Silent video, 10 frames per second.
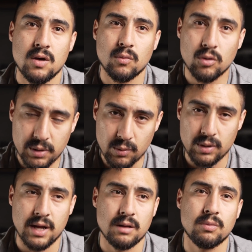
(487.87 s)
will be
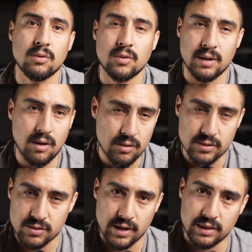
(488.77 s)
reliable and all
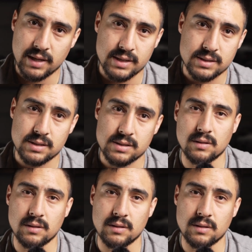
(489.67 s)
those great things